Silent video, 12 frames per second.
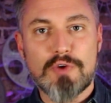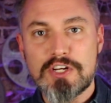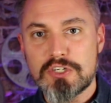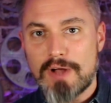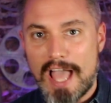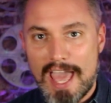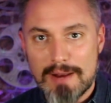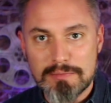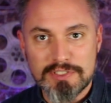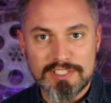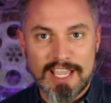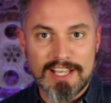original Adam
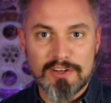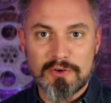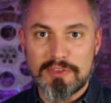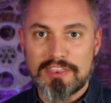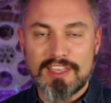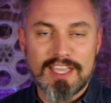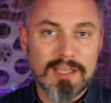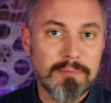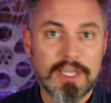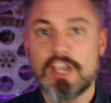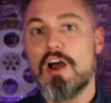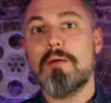Sandler thing and
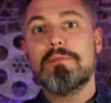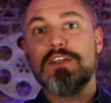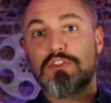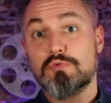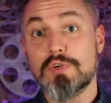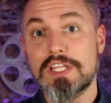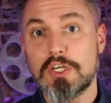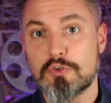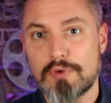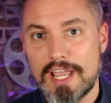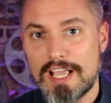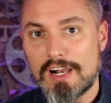become this really
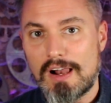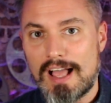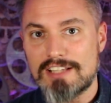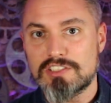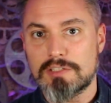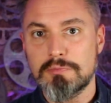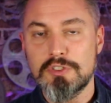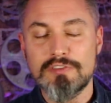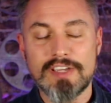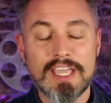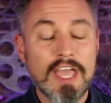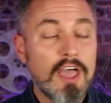great classic
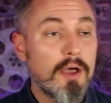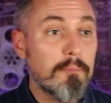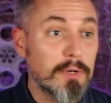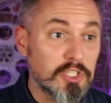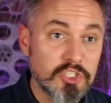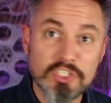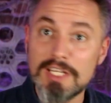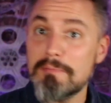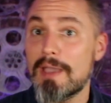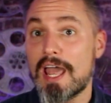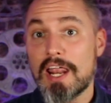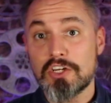movie, but she
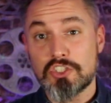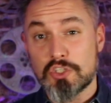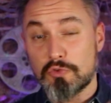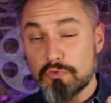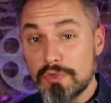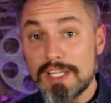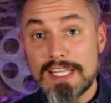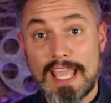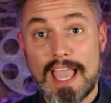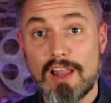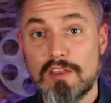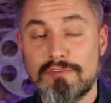managed to really
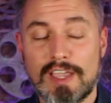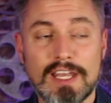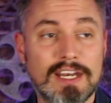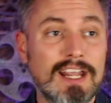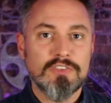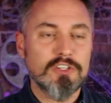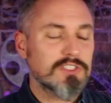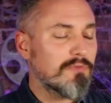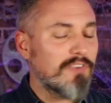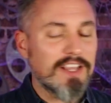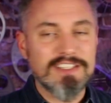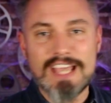elevate it. There's some
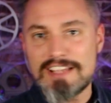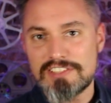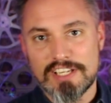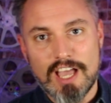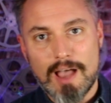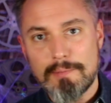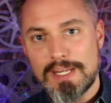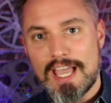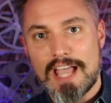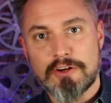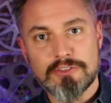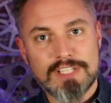fantastic comedy
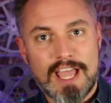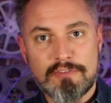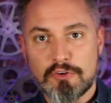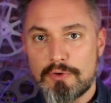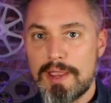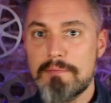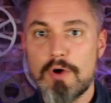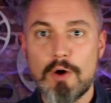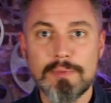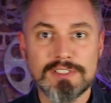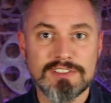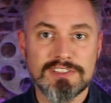actors that have great
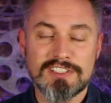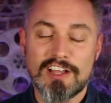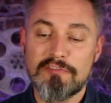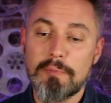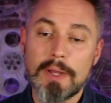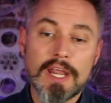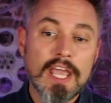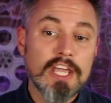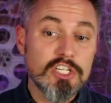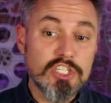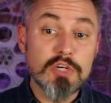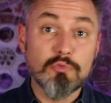moments and stuff, but
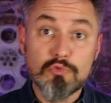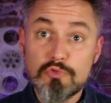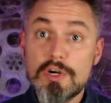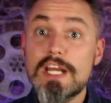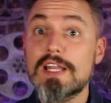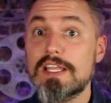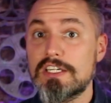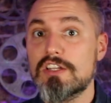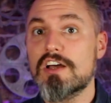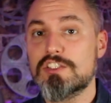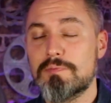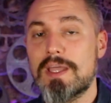she really
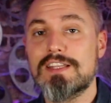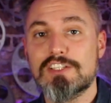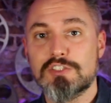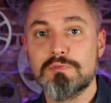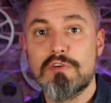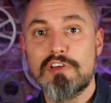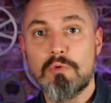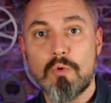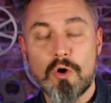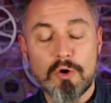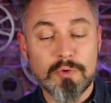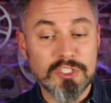does make this movie
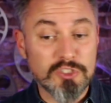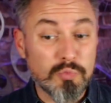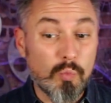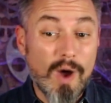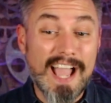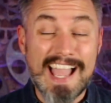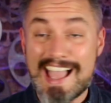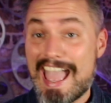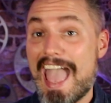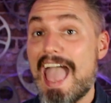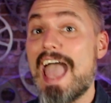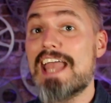work, which is why I
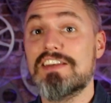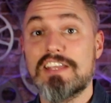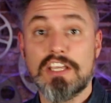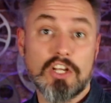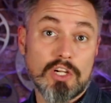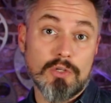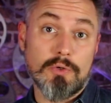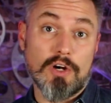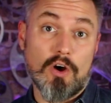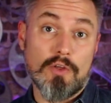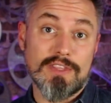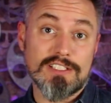had to include
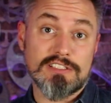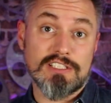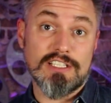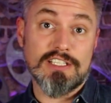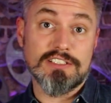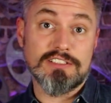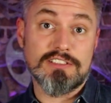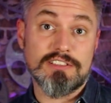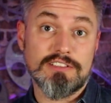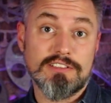it on this list.